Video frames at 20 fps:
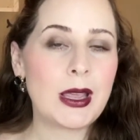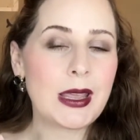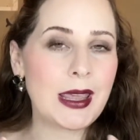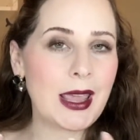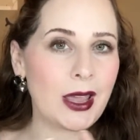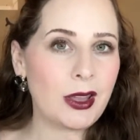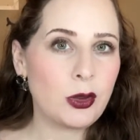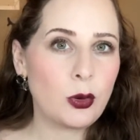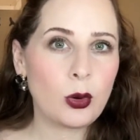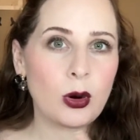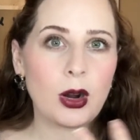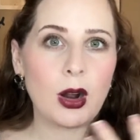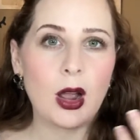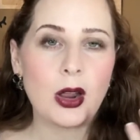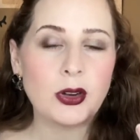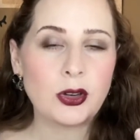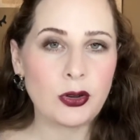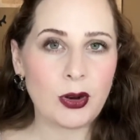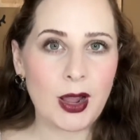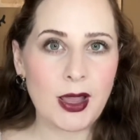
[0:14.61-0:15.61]
get your
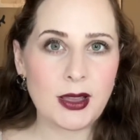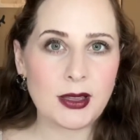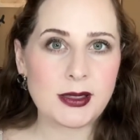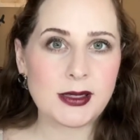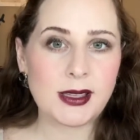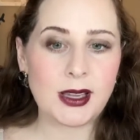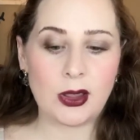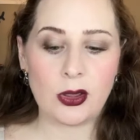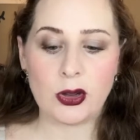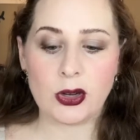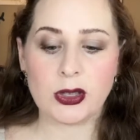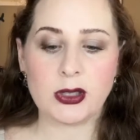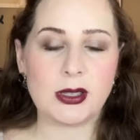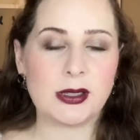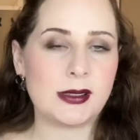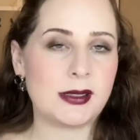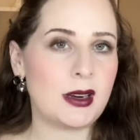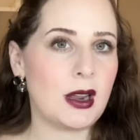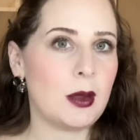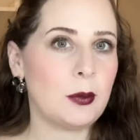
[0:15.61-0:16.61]
under eye concealer to
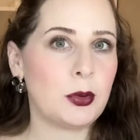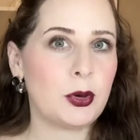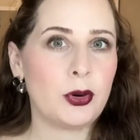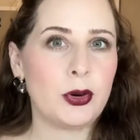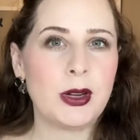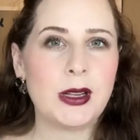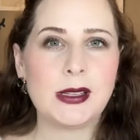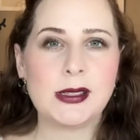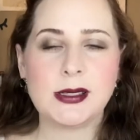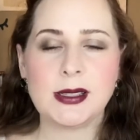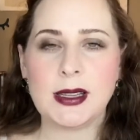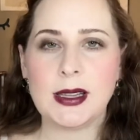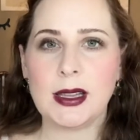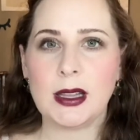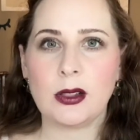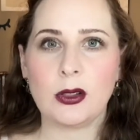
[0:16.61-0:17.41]
stop creasing,